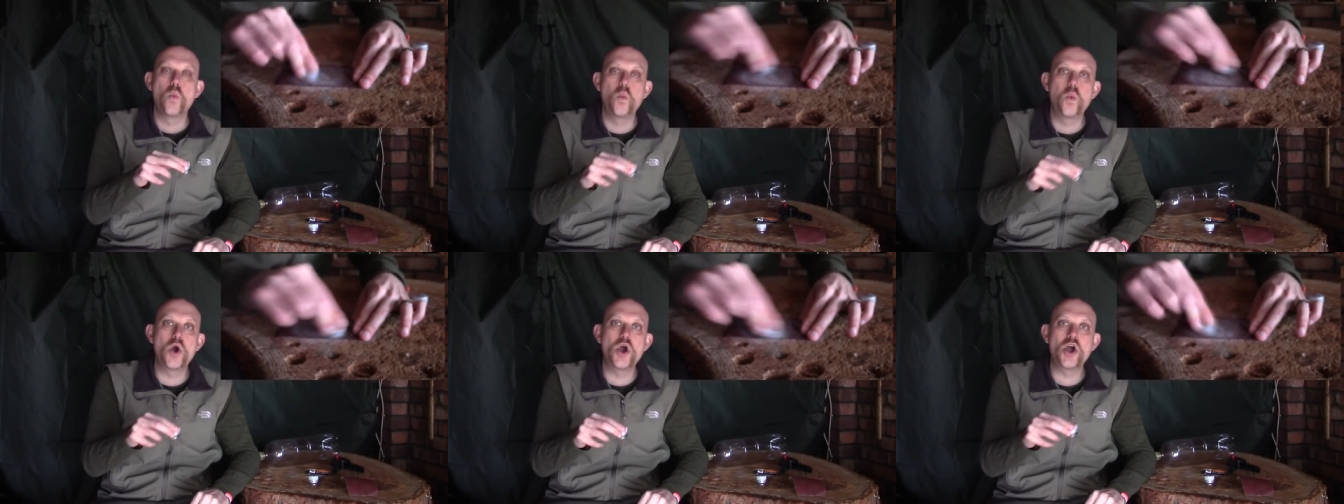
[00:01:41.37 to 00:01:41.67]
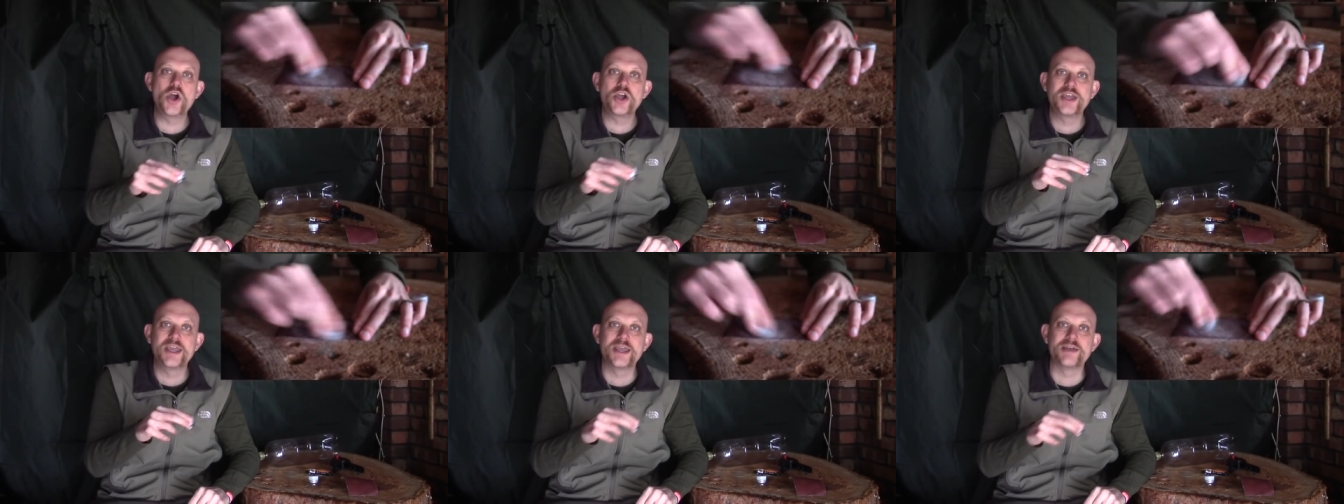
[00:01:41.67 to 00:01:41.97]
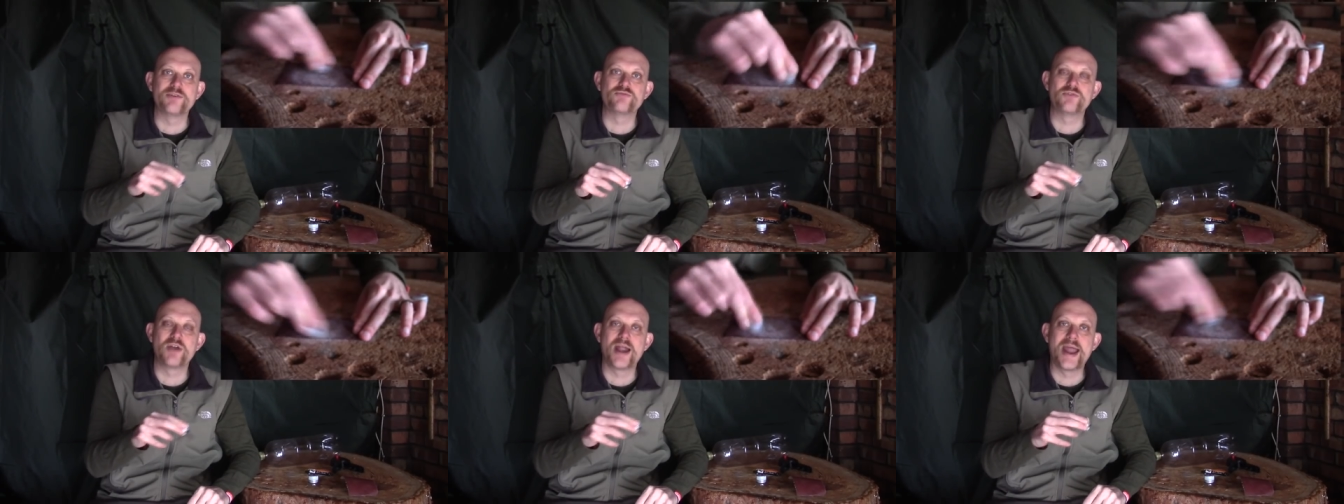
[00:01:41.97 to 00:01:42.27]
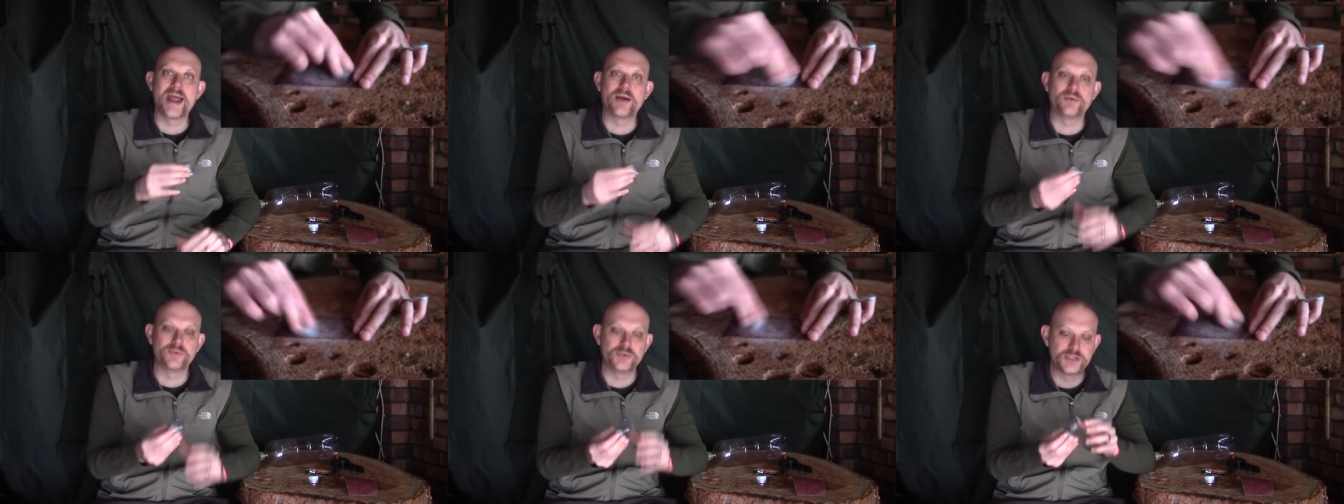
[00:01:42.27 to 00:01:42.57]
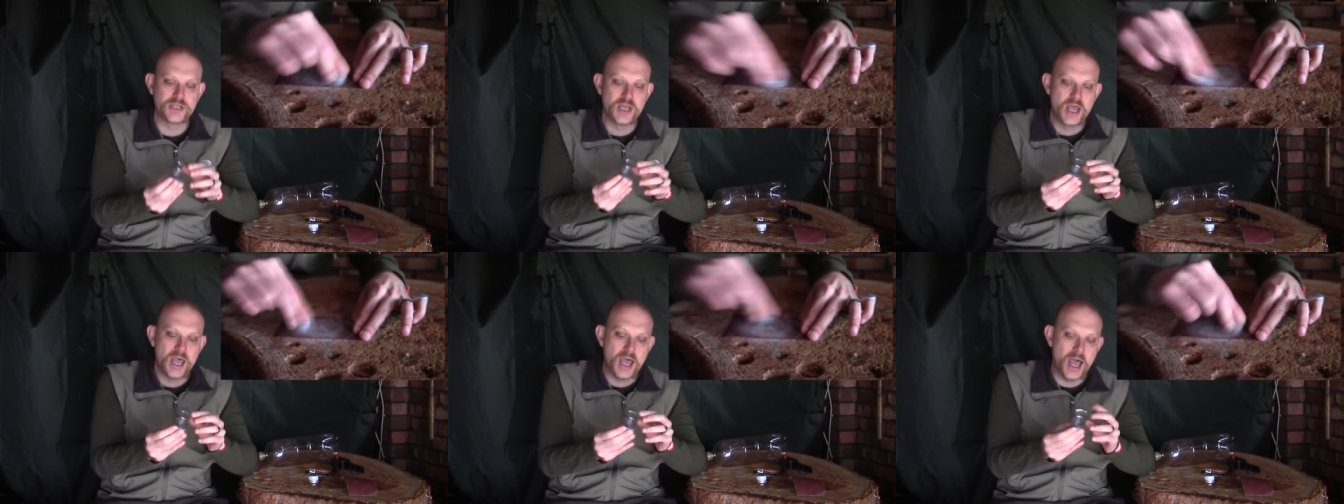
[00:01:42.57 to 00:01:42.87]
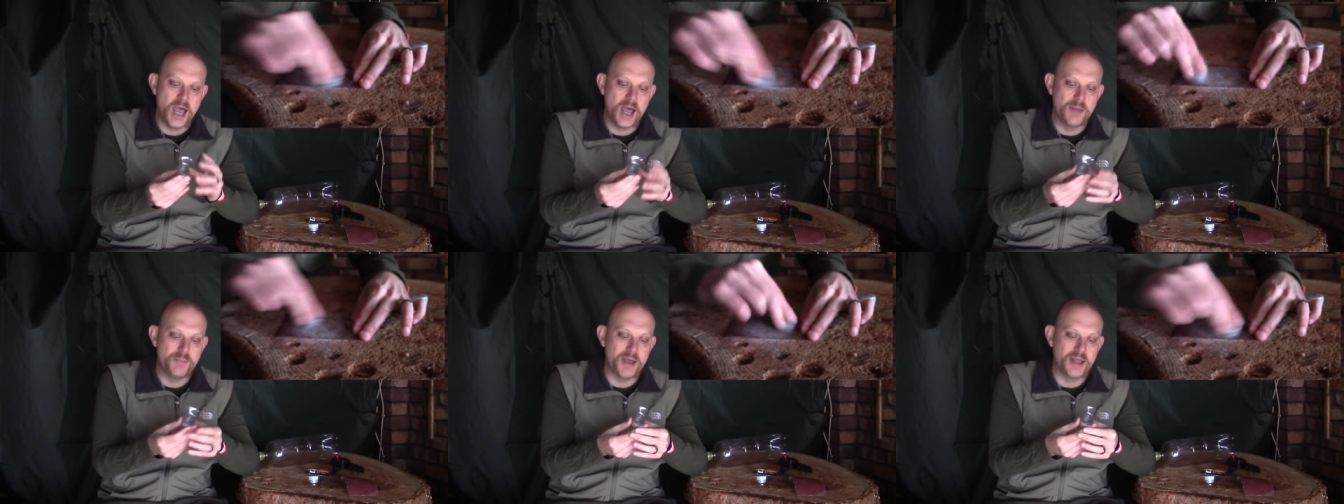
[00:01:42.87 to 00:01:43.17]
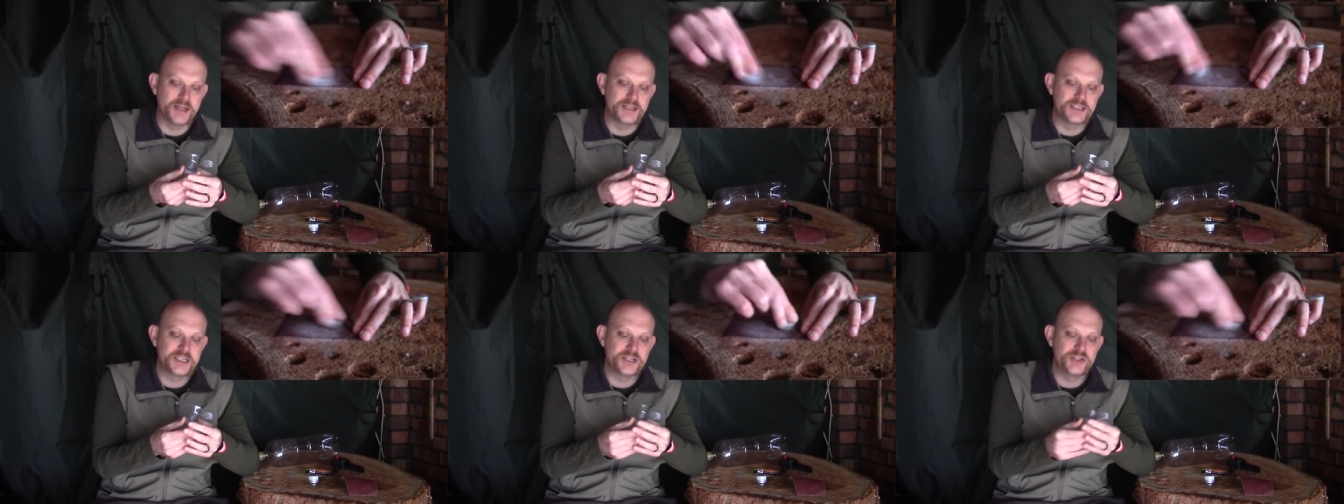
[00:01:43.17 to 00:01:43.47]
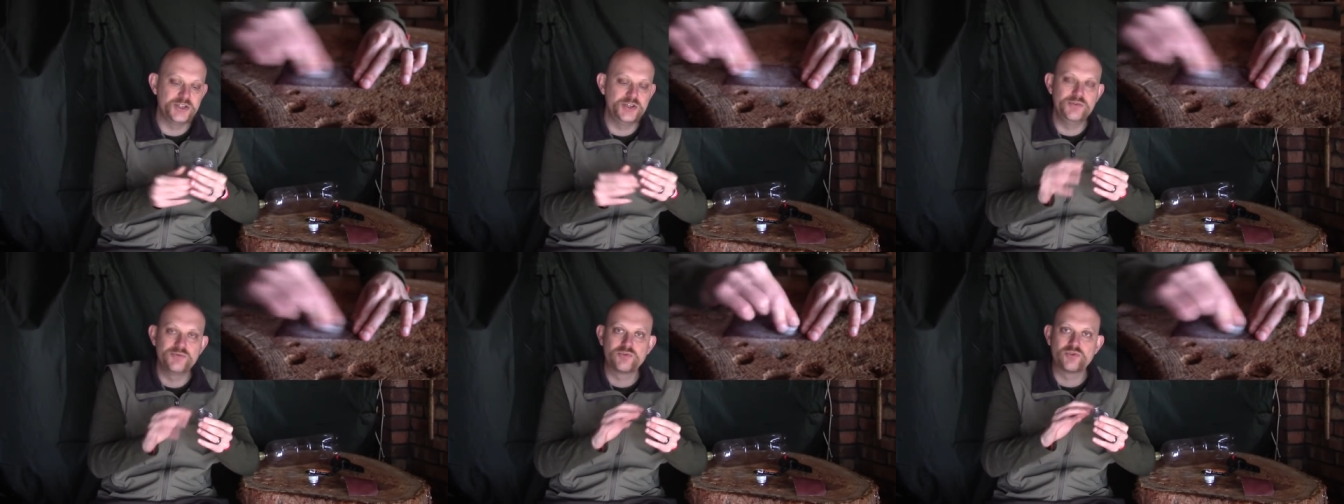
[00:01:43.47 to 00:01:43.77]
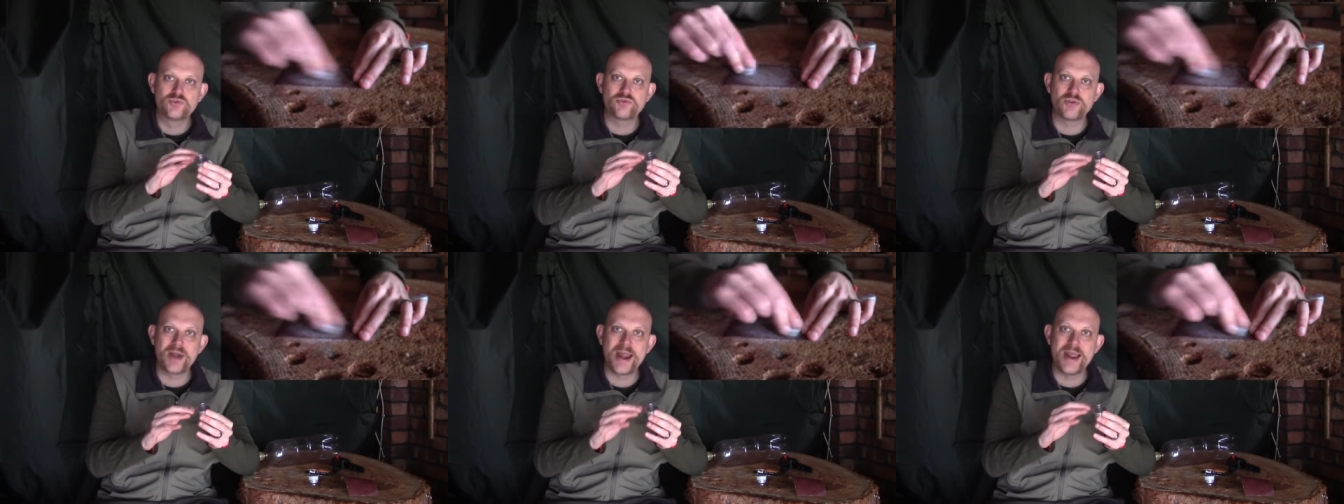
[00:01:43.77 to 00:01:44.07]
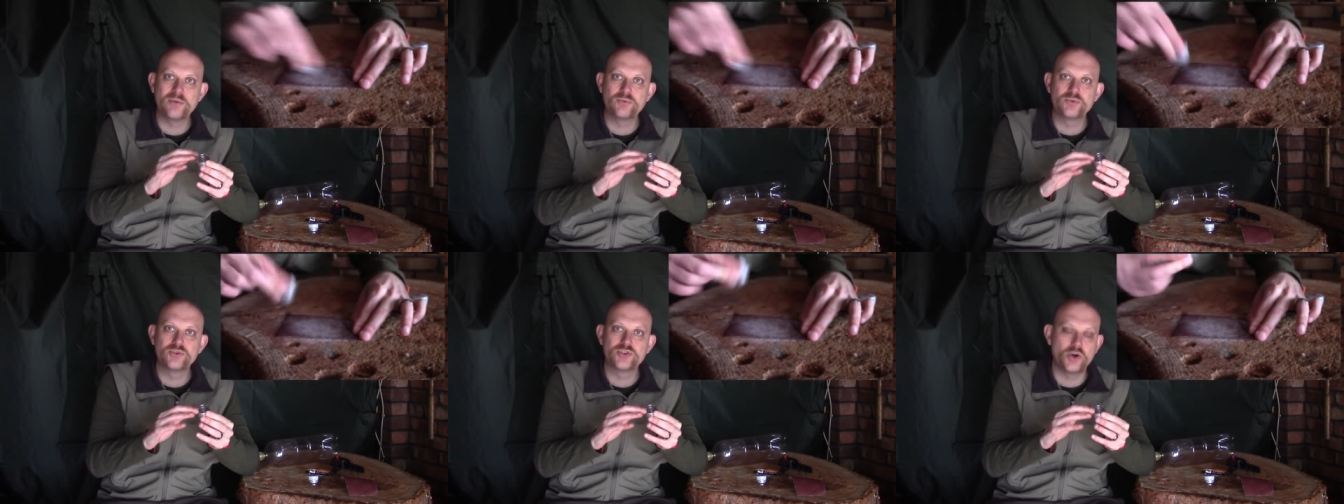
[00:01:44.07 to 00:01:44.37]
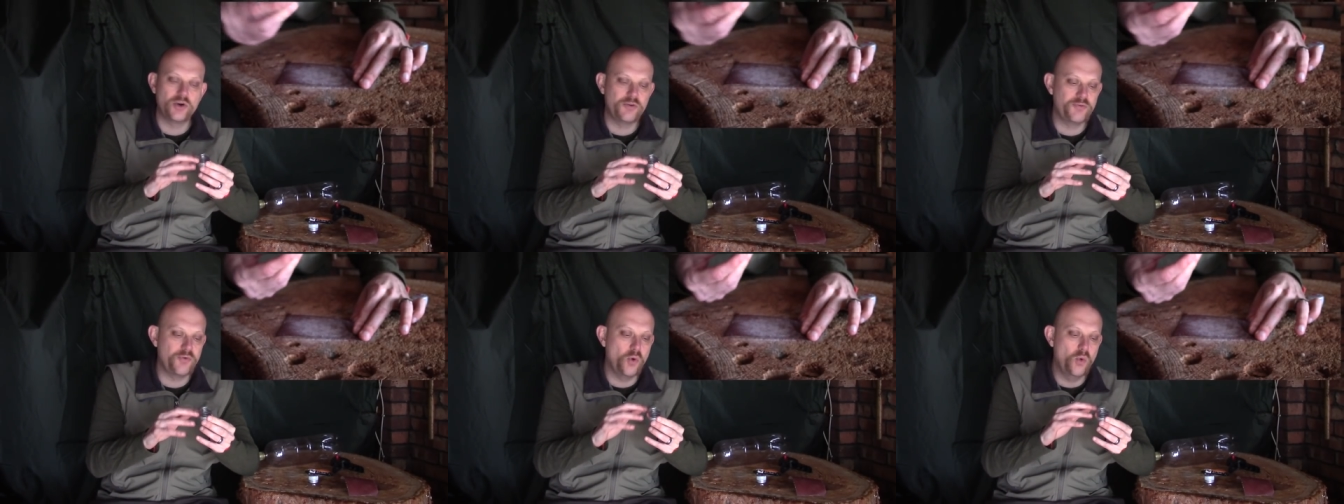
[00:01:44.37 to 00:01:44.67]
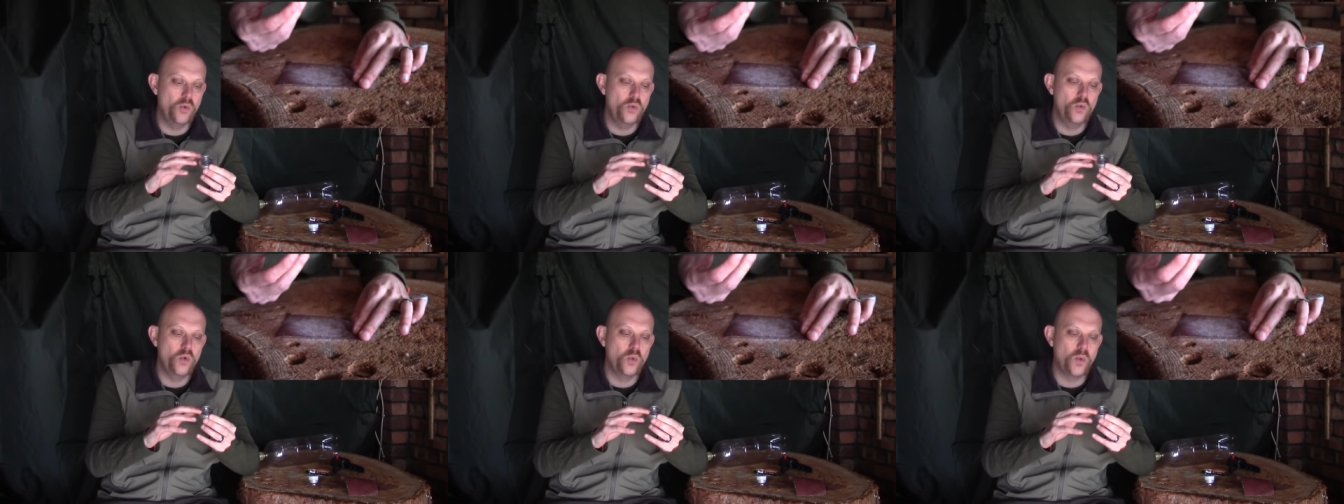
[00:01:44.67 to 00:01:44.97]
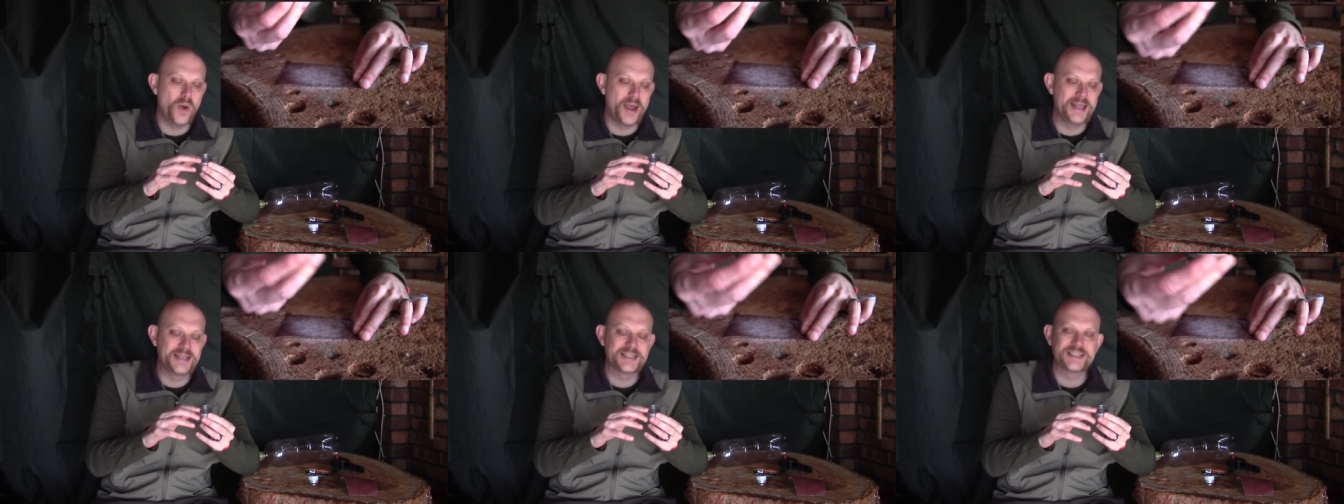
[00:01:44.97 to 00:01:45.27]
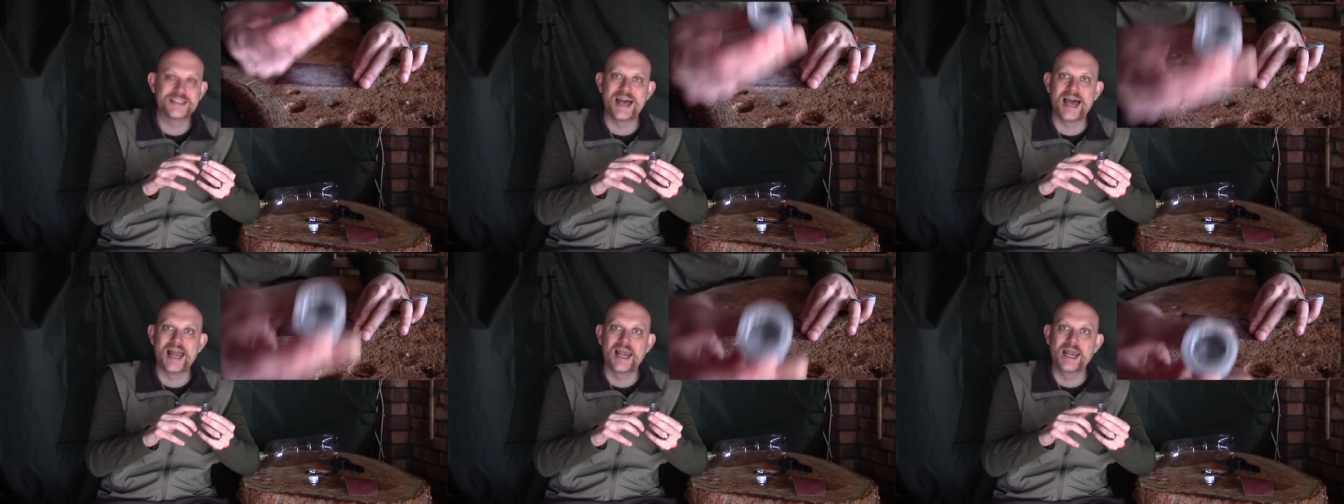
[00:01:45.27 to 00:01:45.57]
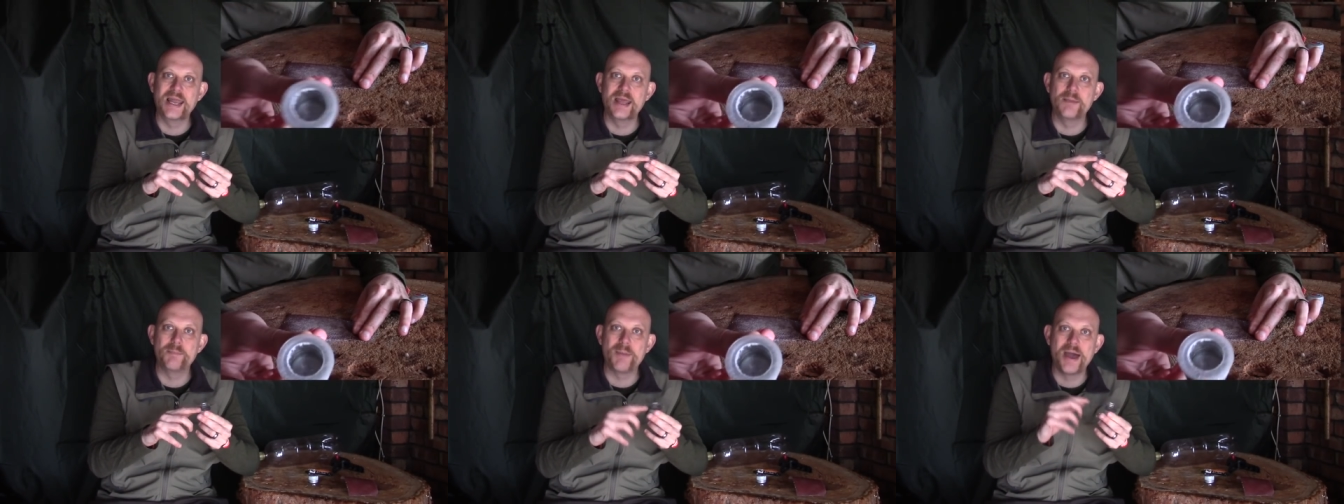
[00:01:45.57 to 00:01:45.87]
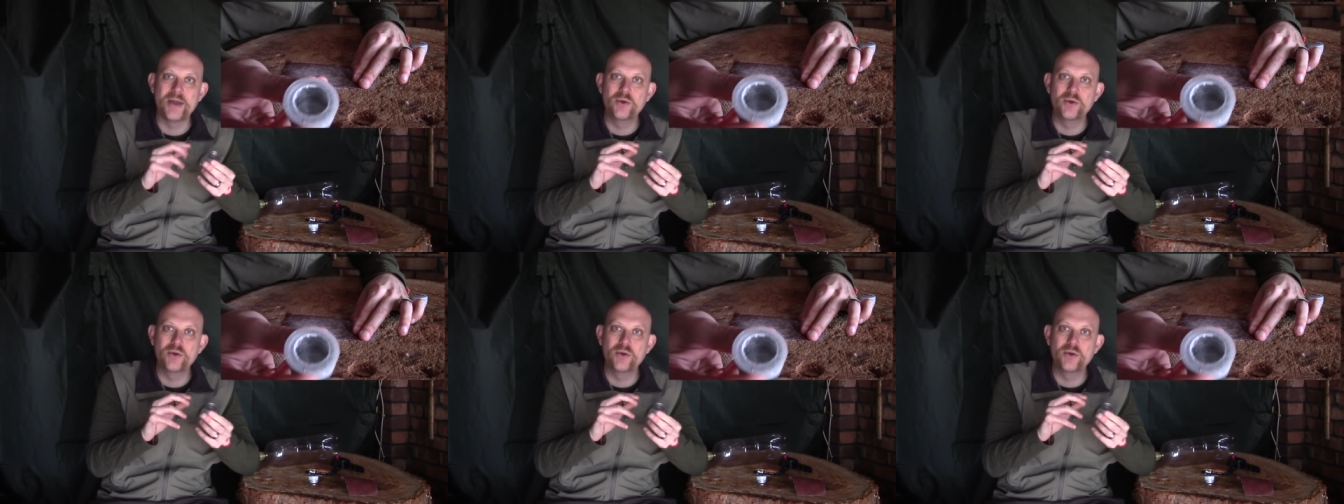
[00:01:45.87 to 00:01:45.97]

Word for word: work it round um, until you've ground off all the way to that lip